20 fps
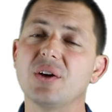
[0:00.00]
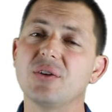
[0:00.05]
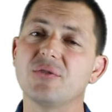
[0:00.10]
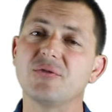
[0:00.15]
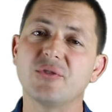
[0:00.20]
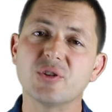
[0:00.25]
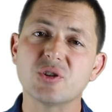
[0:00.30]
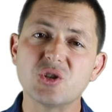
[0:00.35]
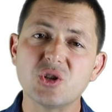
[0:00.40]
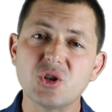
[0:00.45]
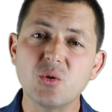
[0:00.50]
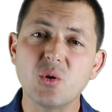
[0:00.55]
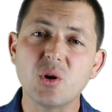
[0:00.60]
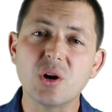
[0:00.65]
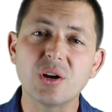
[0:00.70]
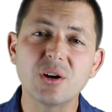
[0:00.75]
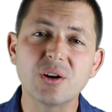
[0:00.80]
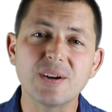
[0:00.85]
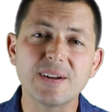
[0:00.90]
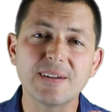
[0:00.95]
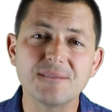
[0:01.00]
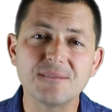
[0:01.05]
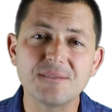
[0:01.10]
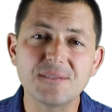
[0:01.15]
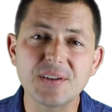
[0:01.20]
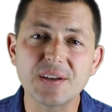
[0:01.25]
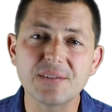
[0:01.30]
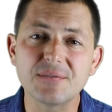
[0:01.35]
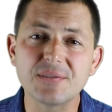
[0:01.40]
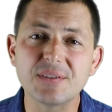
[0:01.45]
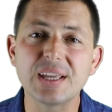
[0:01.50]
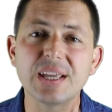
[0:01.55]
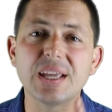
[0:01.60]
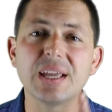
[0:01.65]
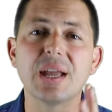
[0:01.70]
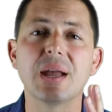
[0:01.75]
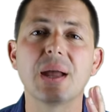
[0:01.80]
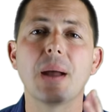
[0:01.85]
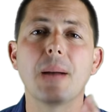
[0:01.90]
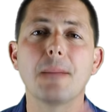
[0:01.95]
for
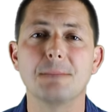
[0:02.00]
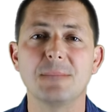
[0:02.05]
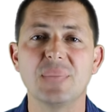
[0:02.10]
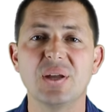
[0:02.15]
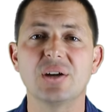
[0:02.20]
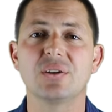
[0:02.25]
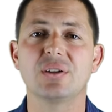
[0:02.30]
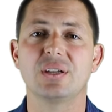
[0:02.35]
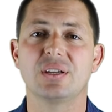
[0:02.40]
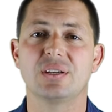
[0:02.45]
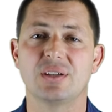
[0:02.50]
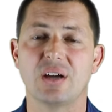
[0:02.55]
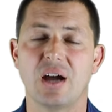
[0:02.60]
$250 million.